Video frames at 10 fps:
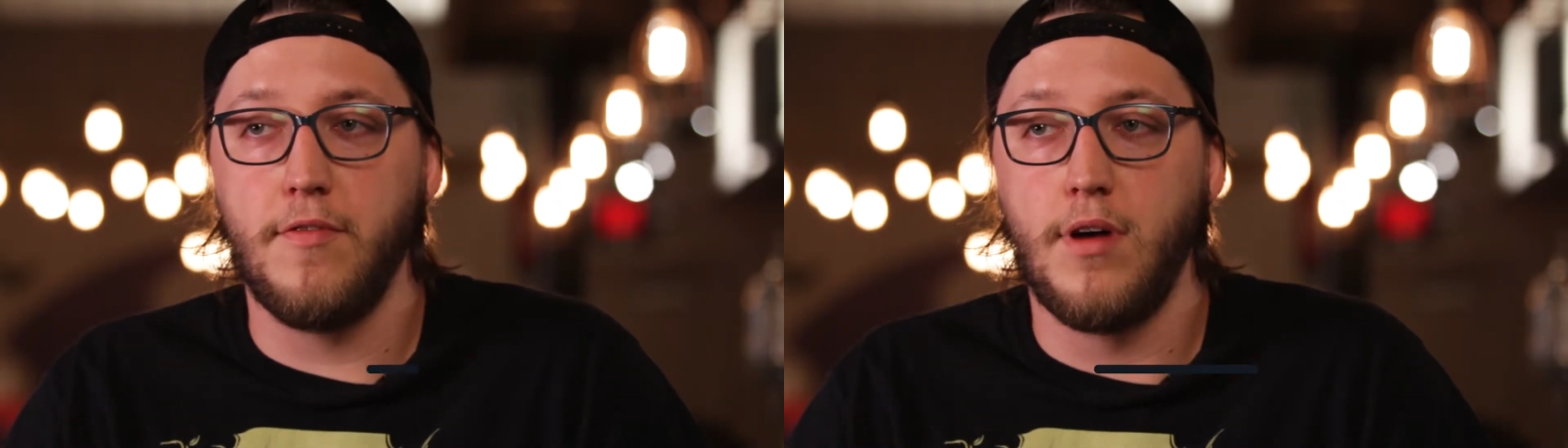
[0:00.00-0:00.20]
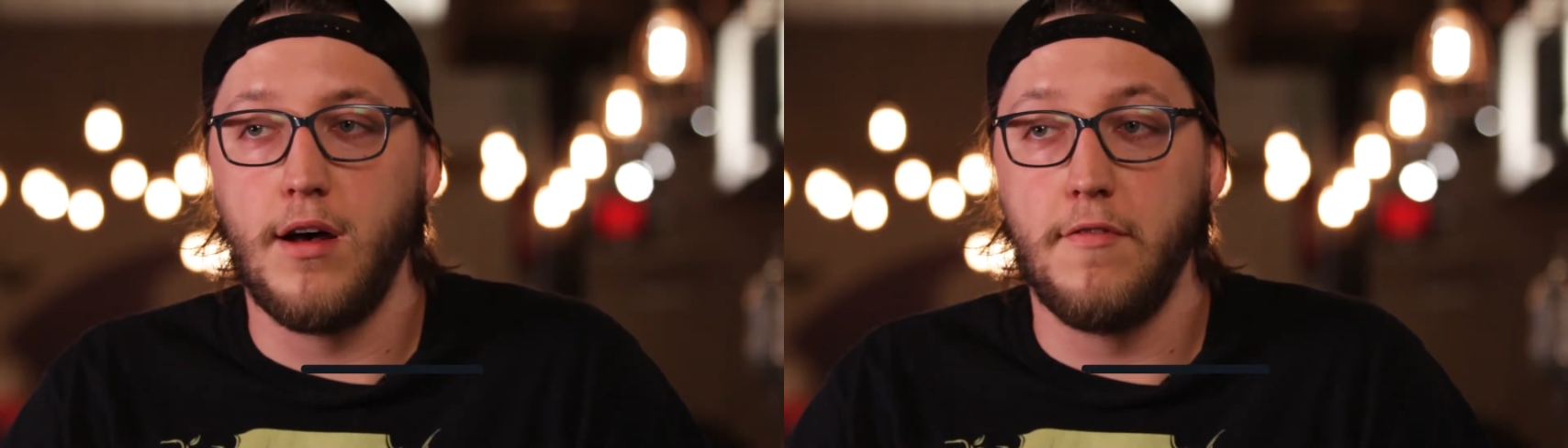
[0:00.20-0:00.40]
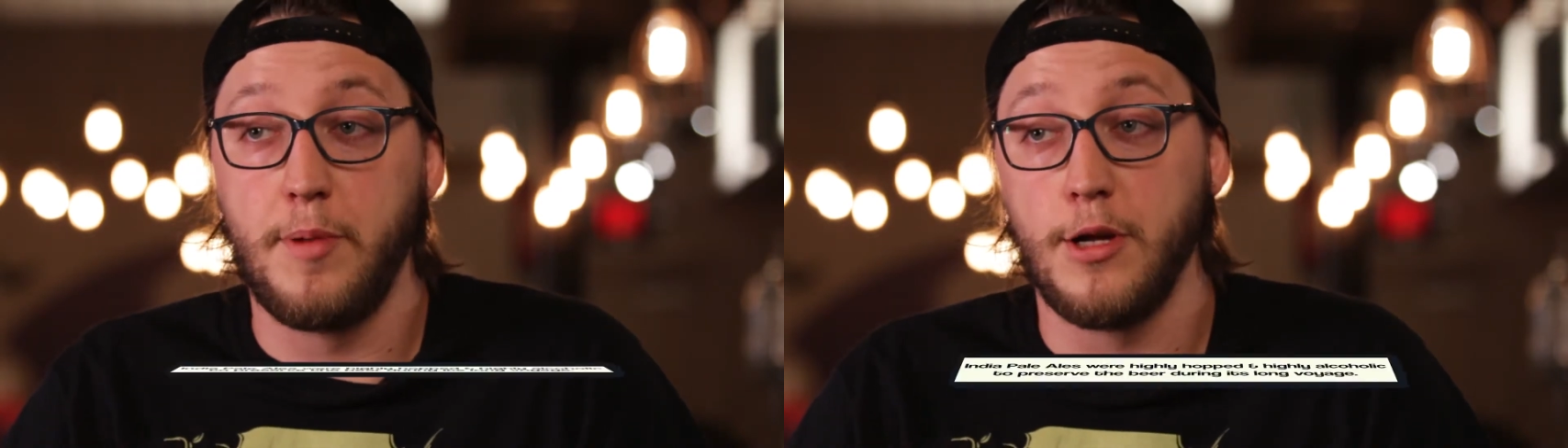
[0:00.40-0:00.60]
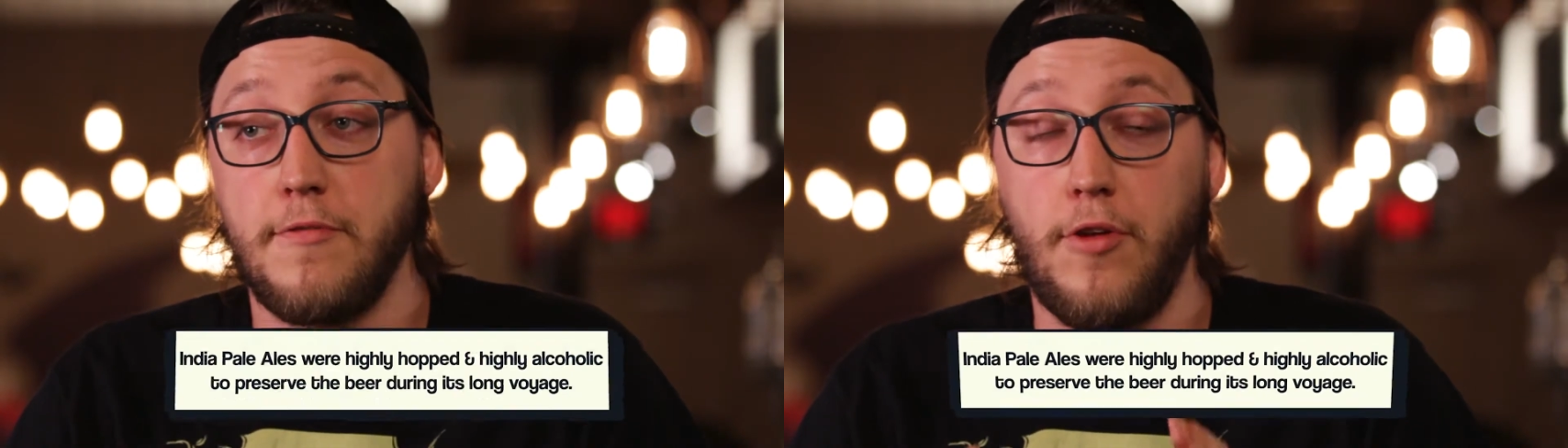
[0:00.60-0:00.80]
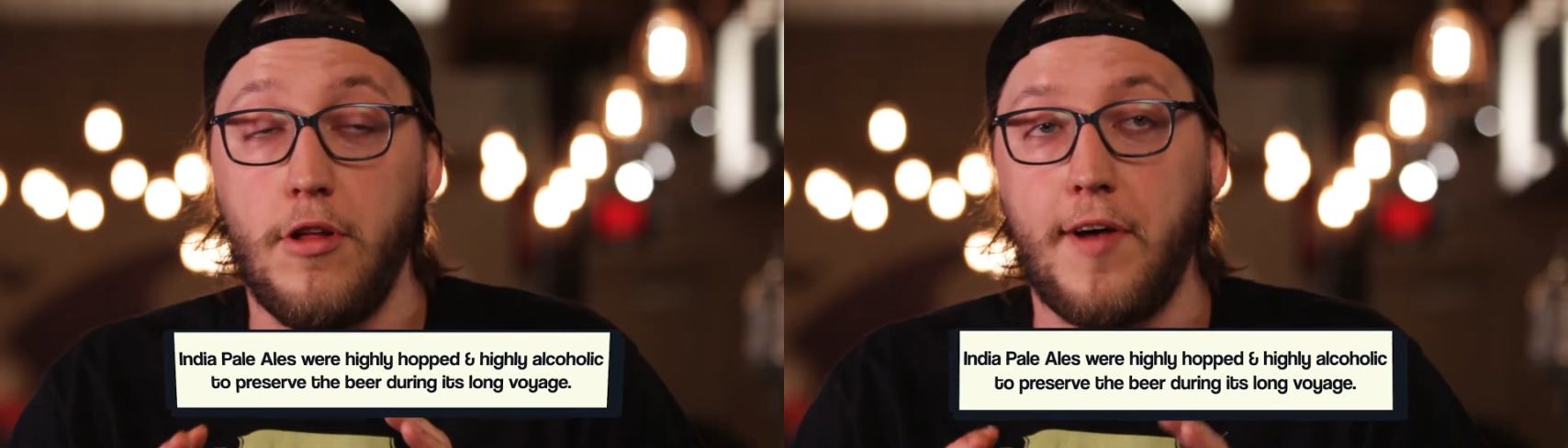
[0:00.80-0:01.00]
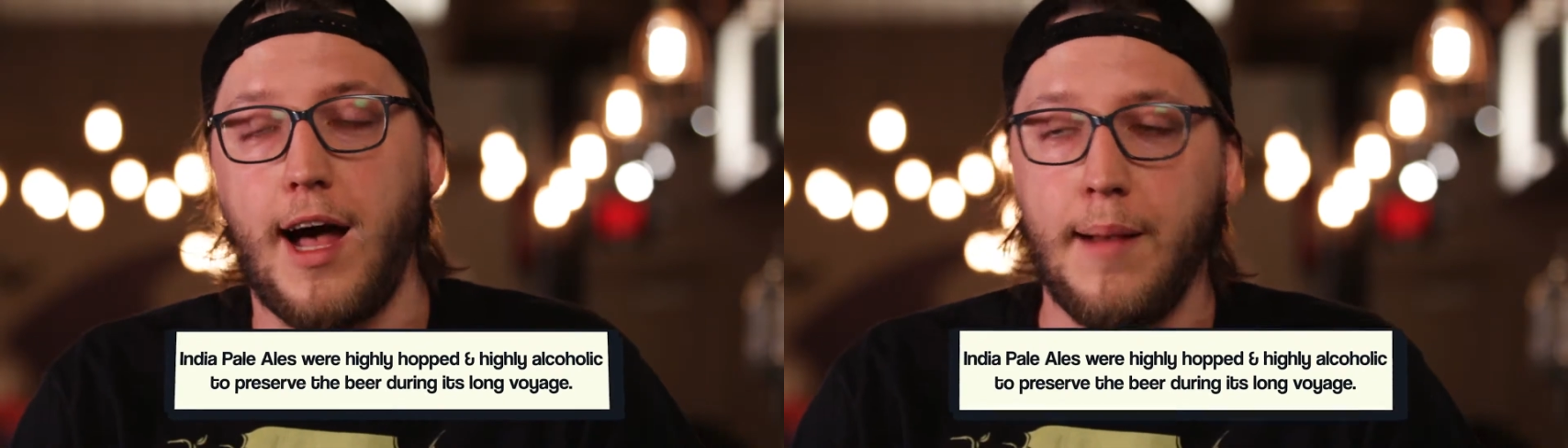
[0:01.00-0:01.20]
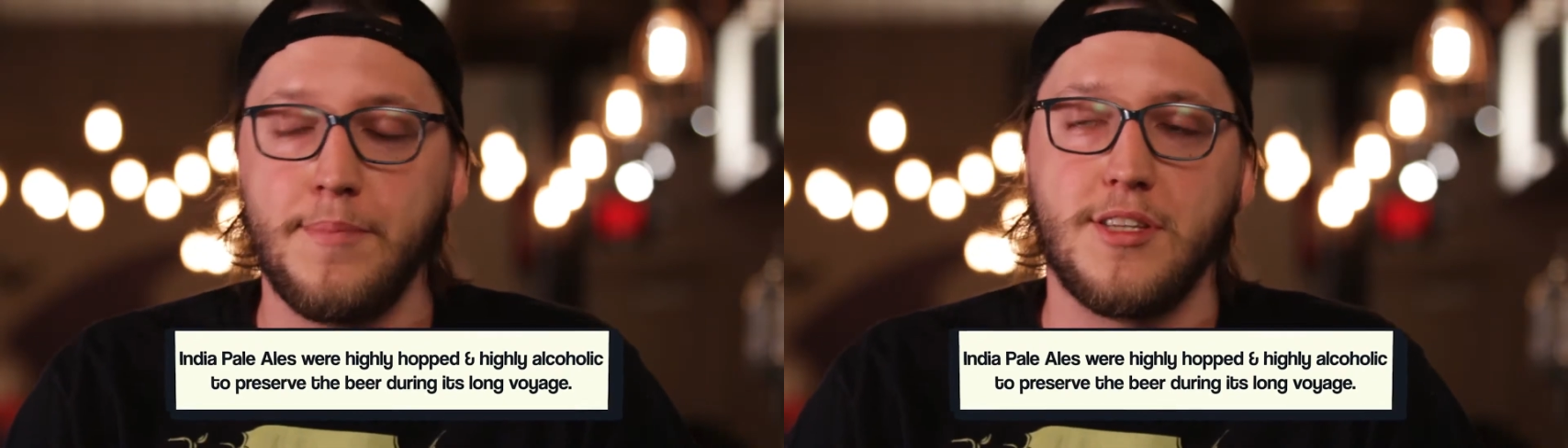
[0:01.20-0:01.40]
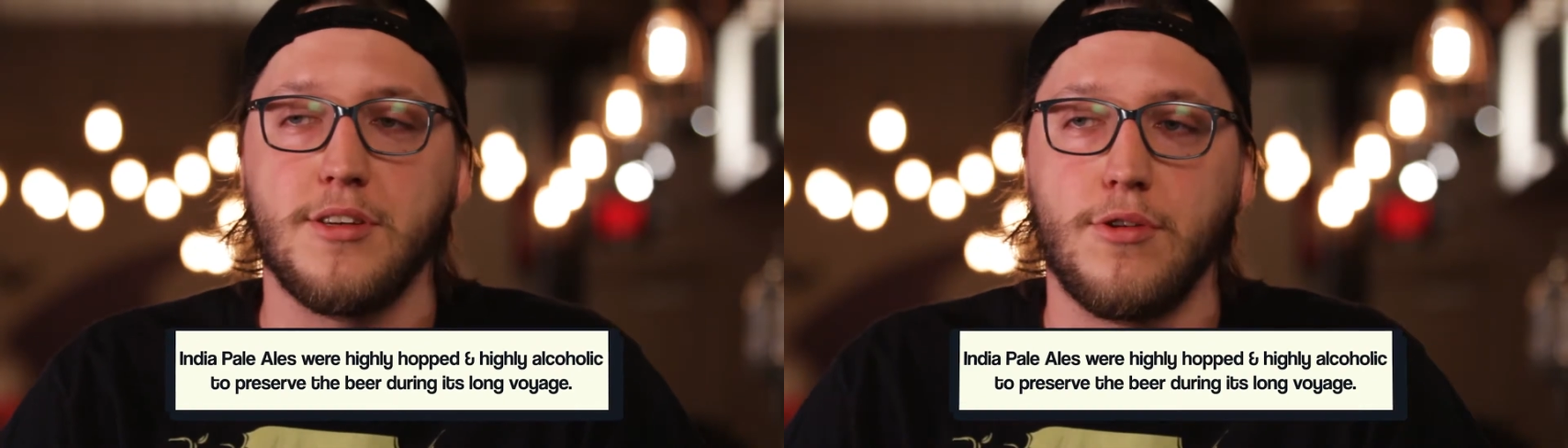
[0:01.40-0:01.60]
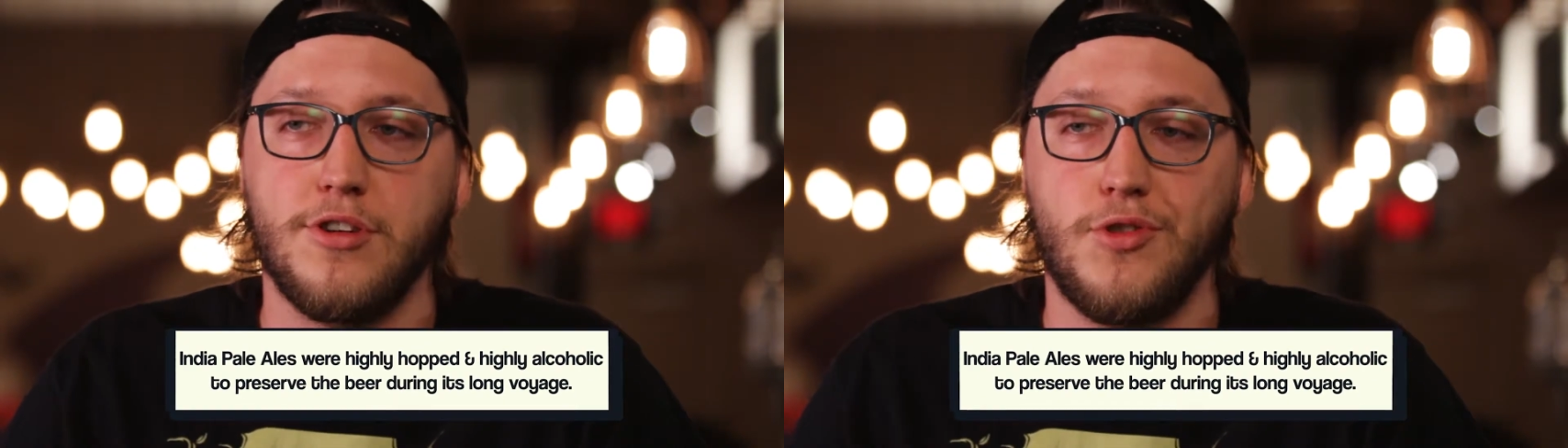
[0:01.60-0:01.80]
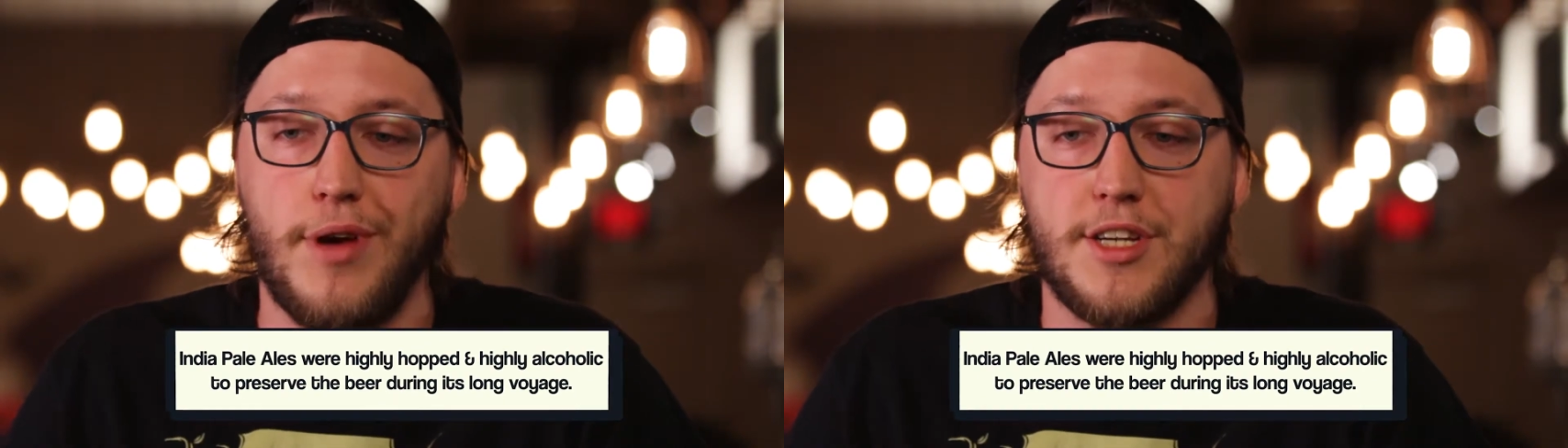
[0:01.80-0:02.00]
of beer full of hops in
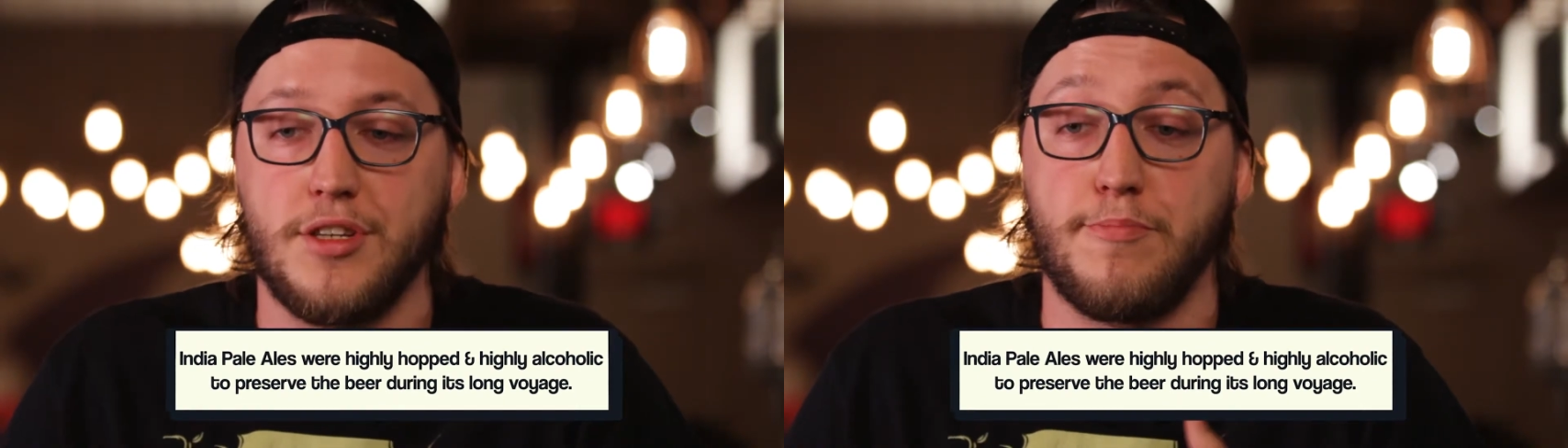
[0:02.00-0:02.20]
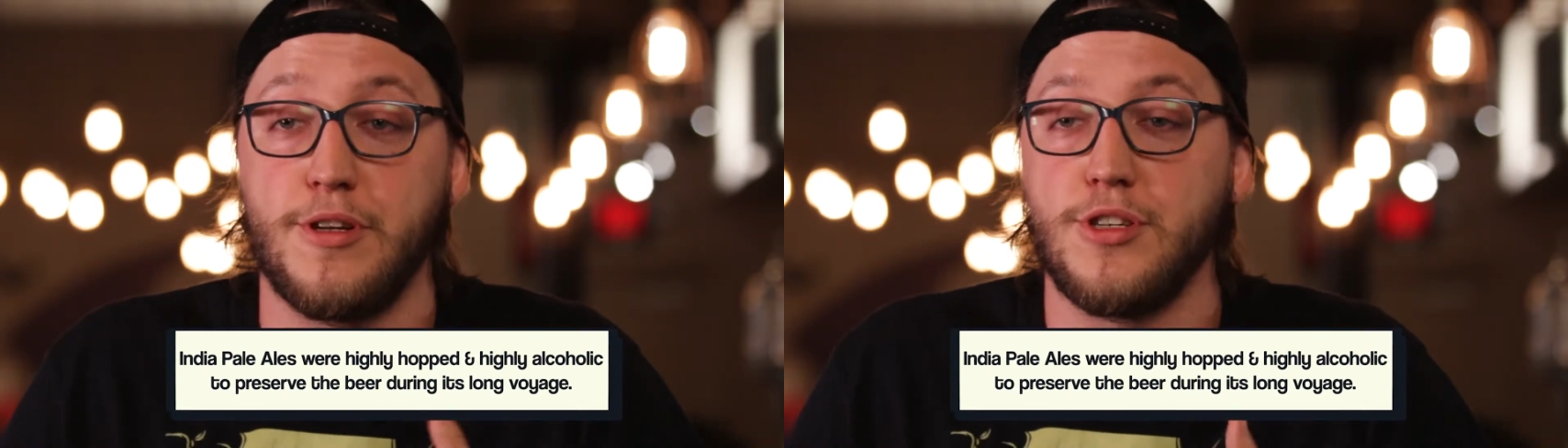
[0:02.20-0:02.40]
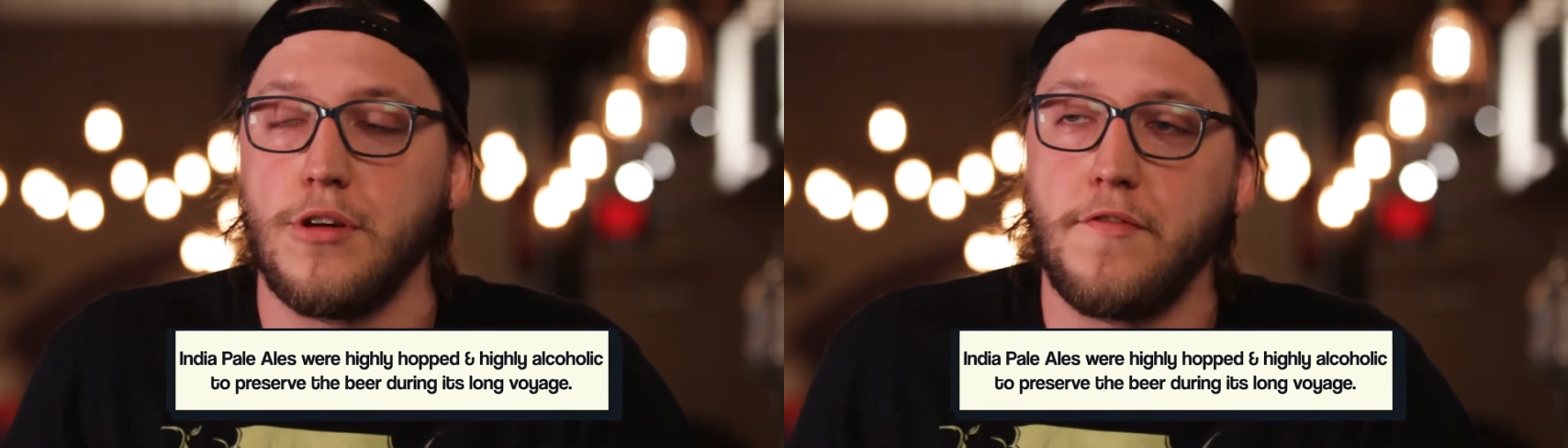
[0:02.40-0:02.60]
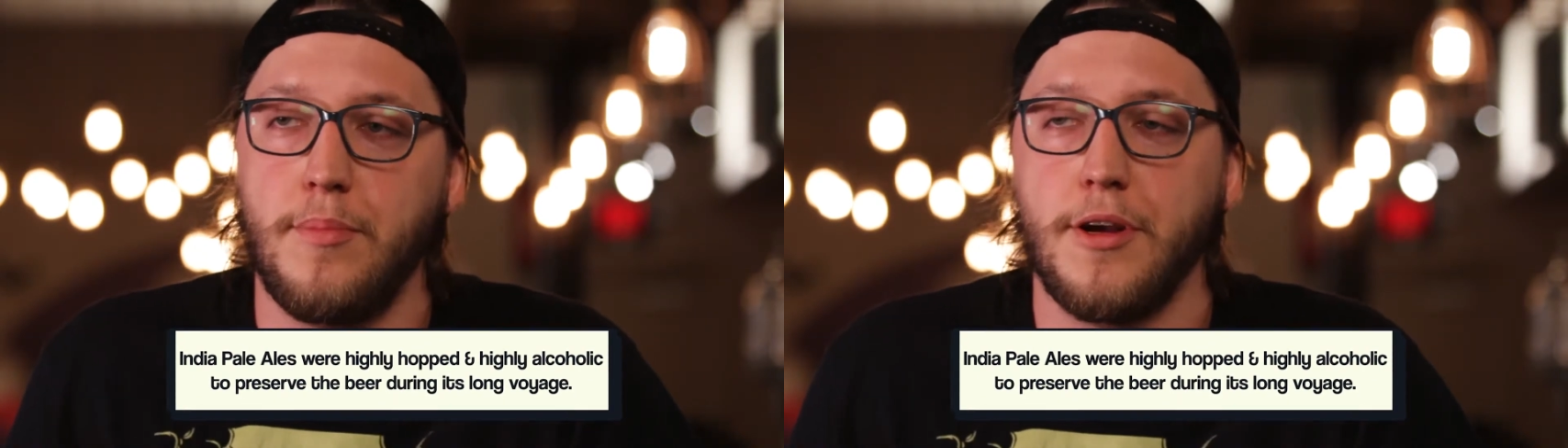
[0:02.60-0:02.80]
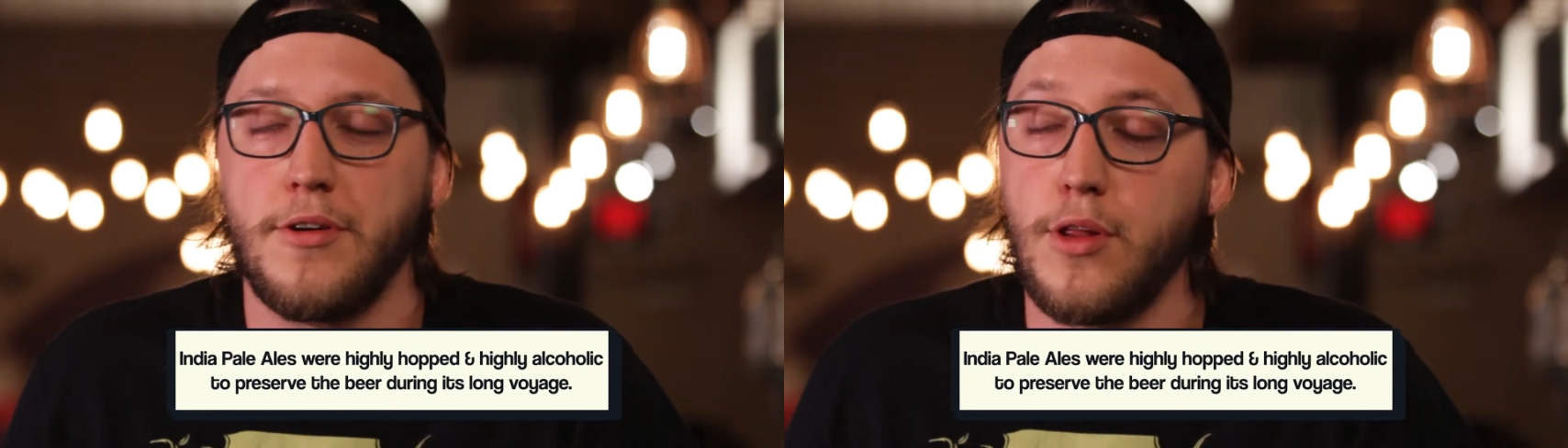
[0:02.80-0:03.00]
order to actually preserve the beer,